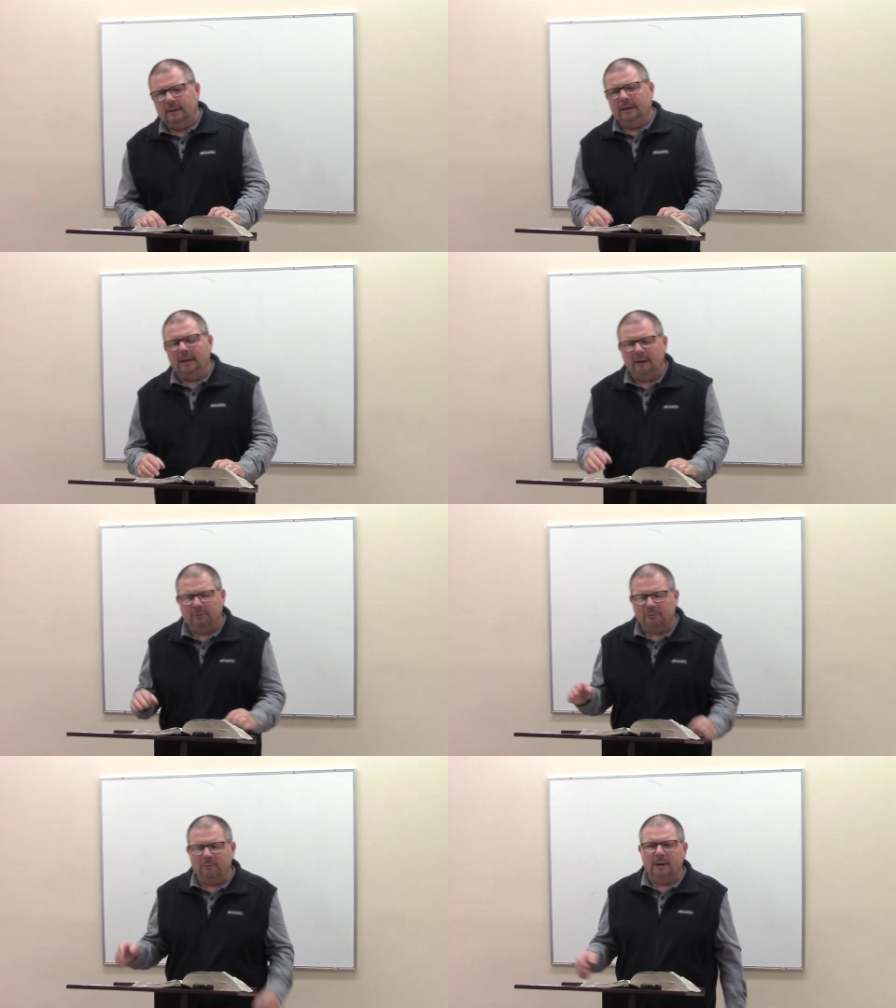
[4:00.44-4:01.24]

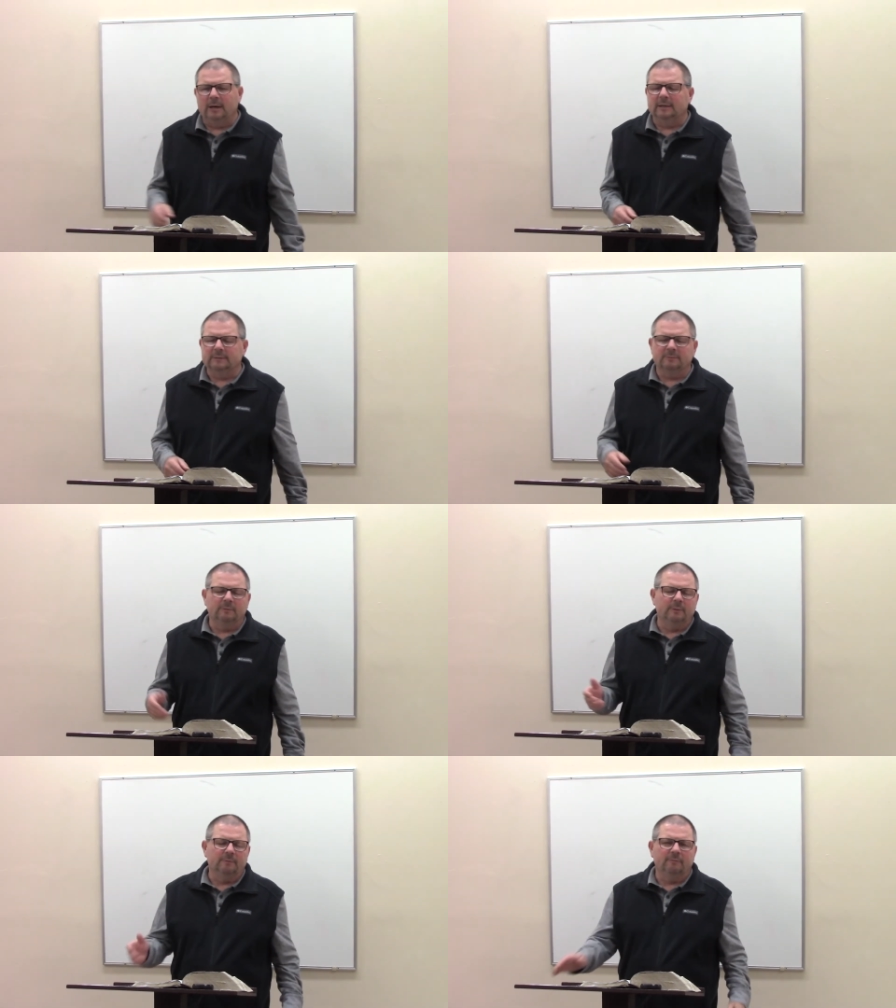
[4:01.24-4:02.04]
health-wise, we've
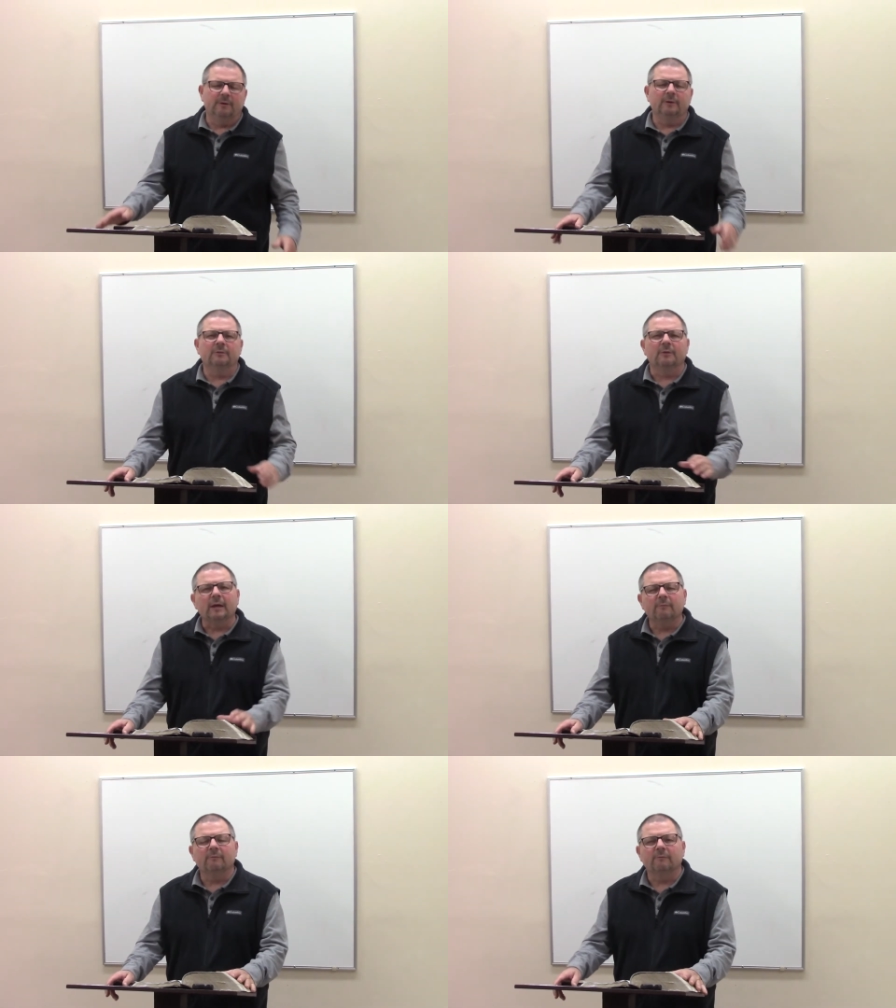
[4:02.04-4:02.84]
been very thank,